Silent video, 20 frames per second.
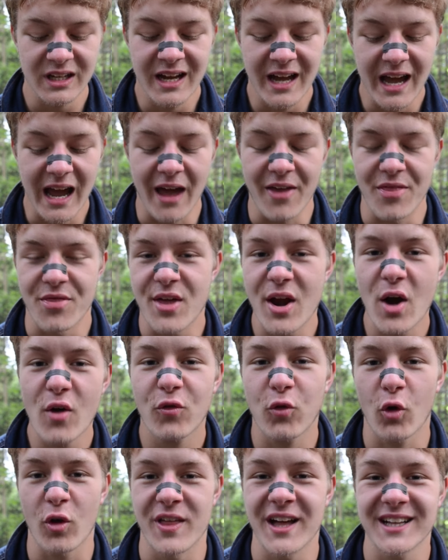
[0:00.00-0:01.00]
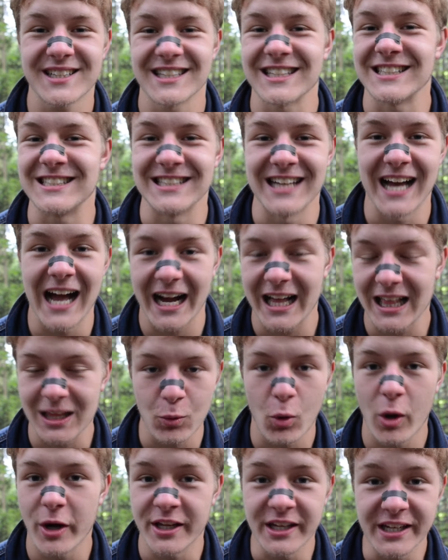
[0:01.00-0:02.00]
And therefore, that's exactly
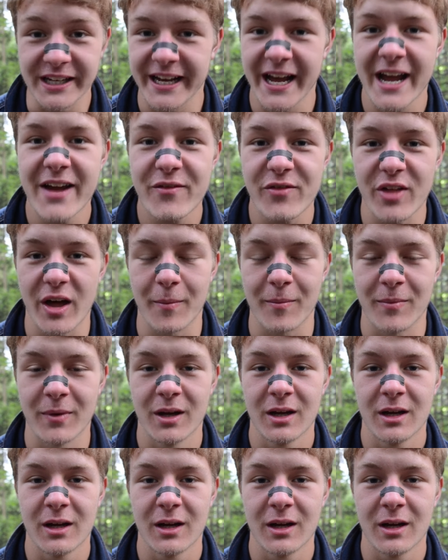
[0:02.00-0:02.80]
what he gave them.